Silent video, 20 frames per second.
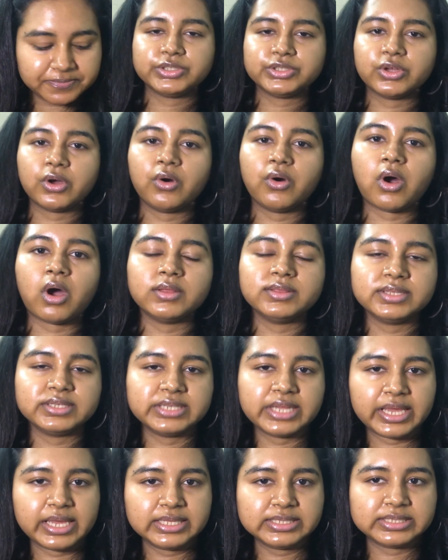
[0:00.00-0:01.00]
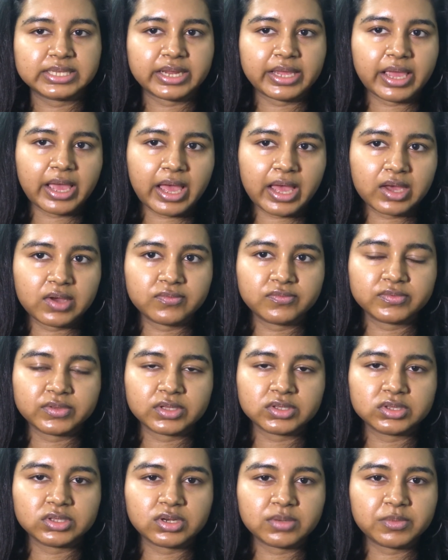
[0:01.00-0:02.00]
So on the days that I have
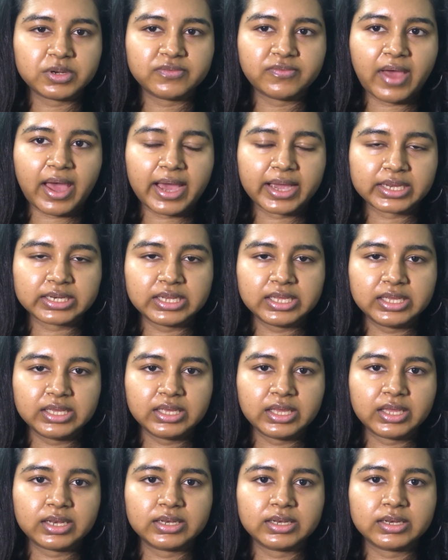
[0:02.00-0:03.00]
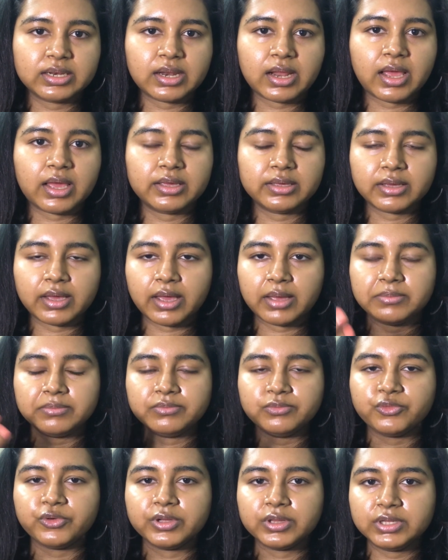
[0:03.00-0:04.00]
a little bit of acne and
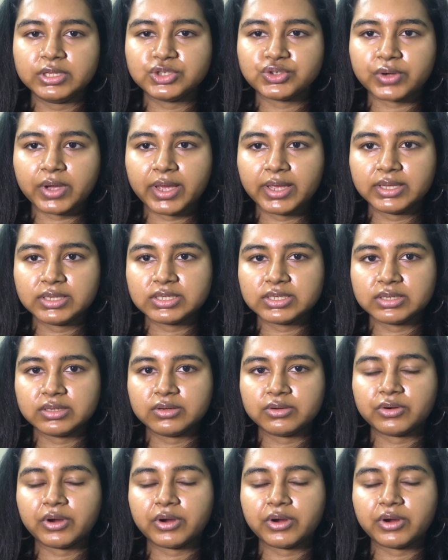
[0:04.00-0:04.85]
I'm really trying to,